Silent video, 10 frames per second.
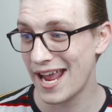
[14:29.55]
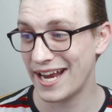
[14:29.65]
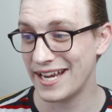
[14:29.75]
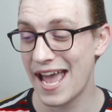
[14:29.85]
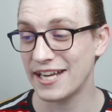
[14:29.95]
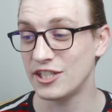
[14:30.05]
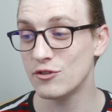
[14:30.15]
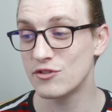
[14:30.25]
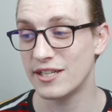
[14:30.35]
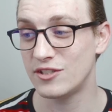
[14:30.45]
and had
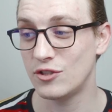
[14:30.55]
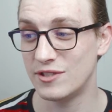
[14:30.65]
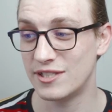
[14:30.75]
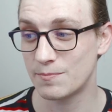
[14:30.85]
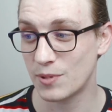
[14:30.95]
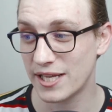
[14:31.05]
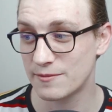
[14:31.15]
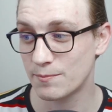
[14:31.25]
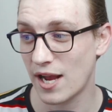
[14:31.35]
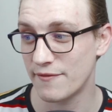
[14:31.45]
used it to
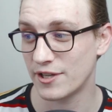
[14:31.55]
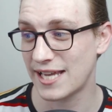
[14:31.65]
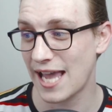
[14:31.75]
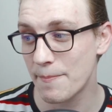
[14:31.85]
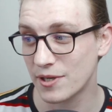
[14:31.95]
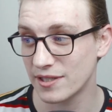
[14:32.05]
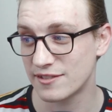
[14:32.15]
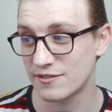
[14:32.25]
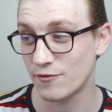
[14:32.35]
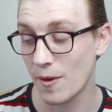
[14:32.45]
displace private
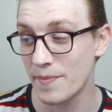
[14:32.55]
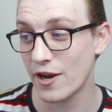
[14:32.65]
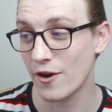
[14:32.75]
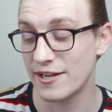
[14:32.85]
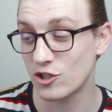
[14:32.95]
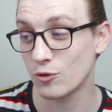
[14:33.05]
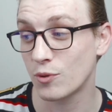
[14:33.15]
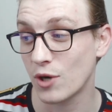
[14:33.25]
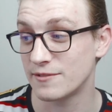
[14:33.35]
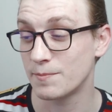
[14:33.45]
capitalists from their
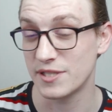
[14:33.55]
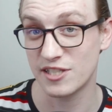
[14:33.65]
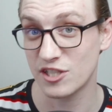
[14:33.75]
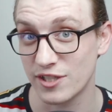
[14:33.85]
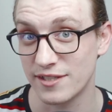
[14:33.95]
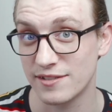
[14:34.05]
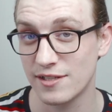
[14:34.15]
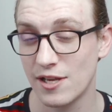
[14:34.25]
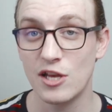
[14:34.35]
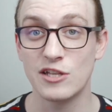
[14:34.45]
enterprise positions.